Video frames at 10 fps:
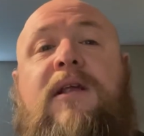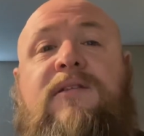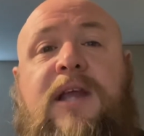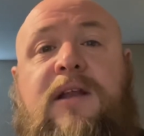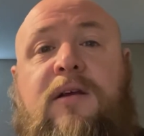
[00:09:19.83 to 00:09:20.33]

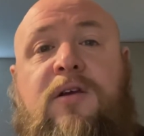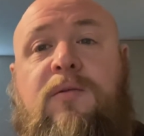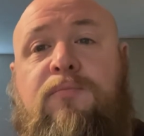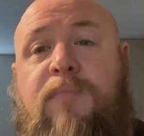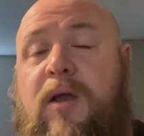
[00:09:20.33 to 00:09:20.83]
singing a
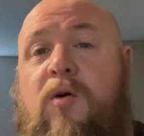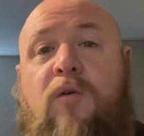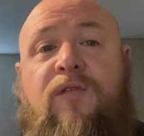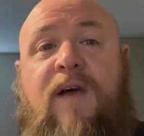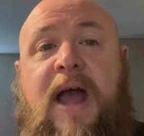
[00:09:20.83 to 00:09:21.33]
good big
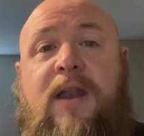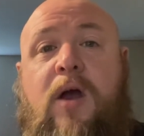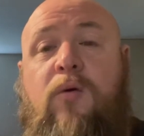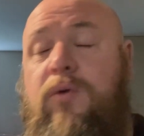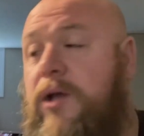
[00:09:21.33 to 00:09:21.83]
old fat
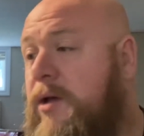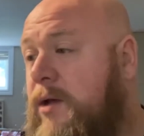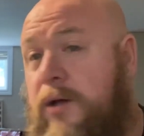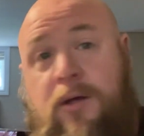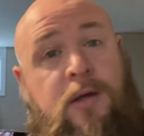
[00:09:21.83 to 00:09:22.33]
note.
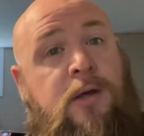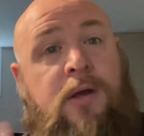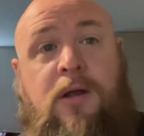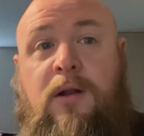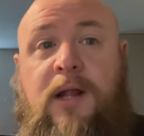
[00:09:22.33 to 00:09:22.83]

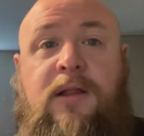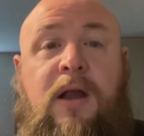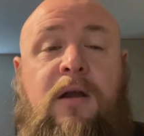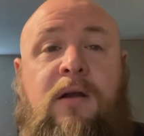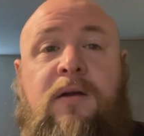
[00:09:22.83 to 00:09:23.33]
Click
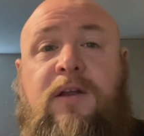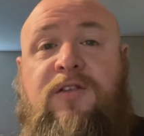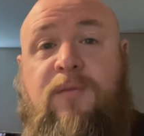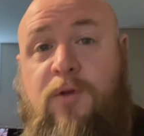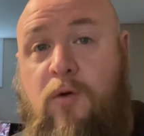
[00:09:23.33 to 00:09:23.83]
there, he's
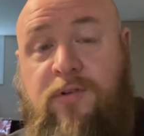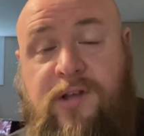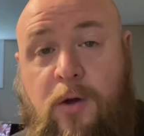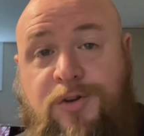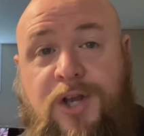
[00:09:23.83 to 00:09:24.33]
from Nova
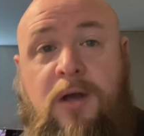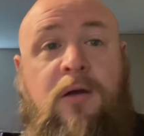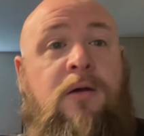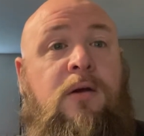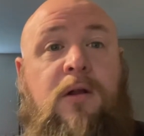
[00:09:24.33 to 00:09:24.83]
Scotia,
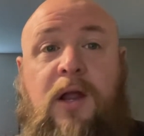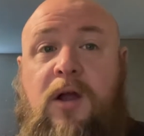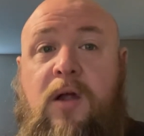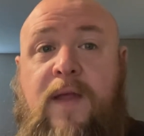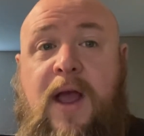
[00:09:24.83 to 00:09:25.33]
click
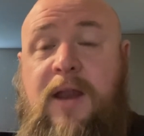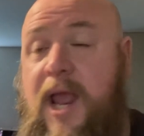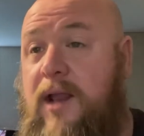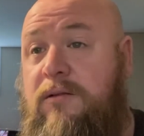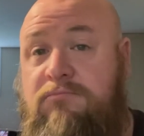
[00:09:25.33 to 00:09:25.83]
on that
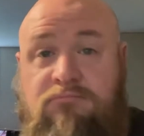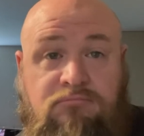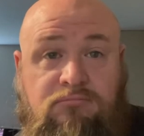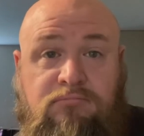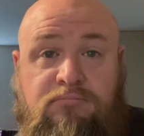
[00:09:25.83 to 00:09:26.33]
and
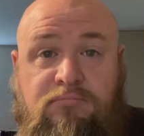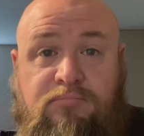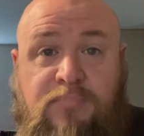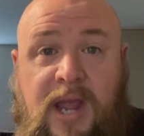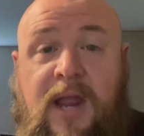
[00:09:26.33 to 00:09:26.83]

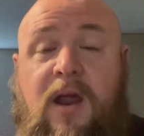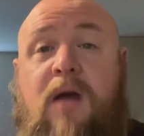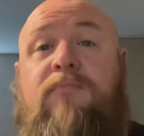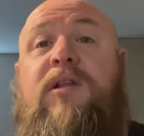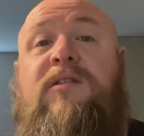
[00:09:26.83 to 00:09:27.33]
pick it
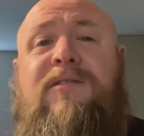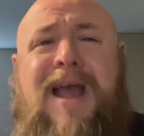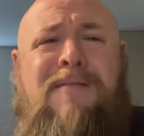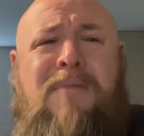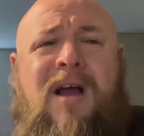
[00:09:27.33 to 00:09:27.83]
up. It's
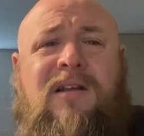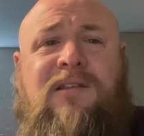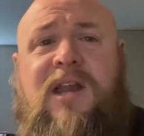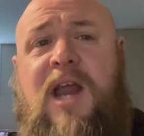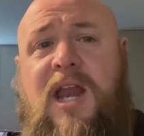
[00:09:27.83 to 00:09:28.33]
$10
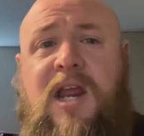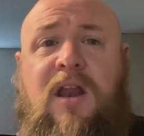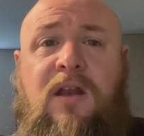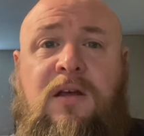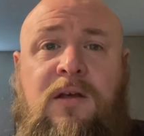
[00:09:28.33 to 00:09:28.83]

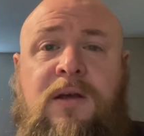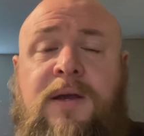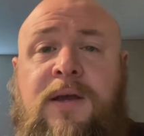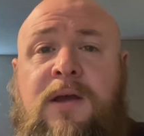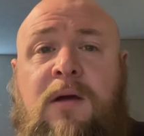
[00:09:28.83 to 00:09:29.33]
Canadian.
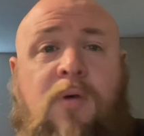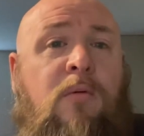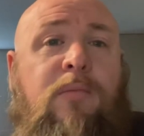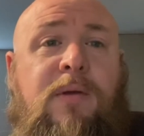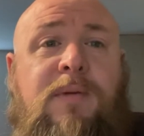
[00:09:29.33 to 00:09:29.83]

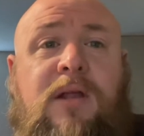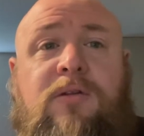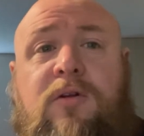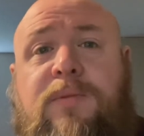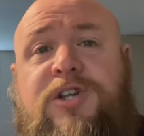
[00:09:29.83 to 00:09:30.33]
Probably be a
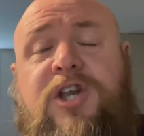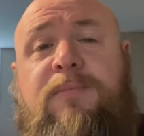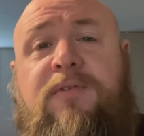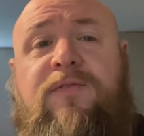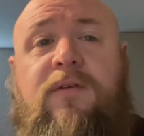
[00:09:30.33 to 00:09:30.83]
little bit
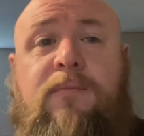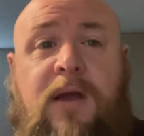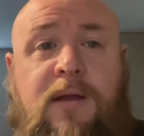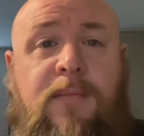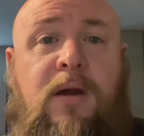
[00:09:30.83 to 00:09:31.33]
cheaper for
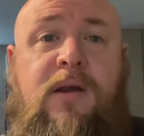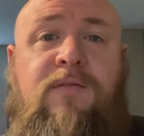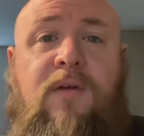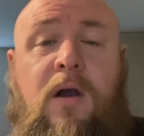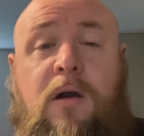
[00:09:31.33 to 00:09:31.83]

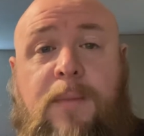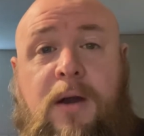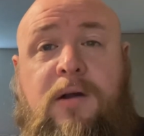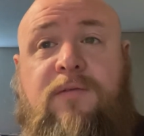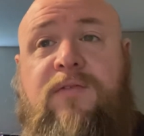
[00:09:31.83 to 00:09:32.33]
our
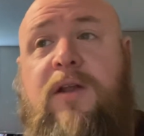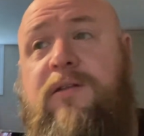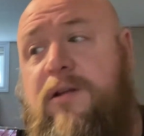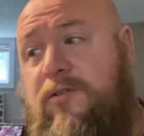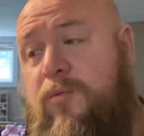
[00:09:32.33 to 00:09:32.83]
American friends
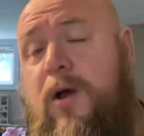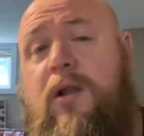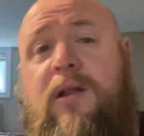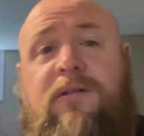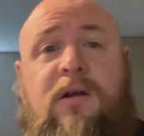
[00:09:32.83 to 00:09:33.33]
and as
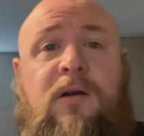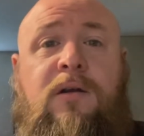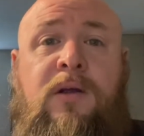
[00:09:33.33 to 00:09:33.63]
well as our,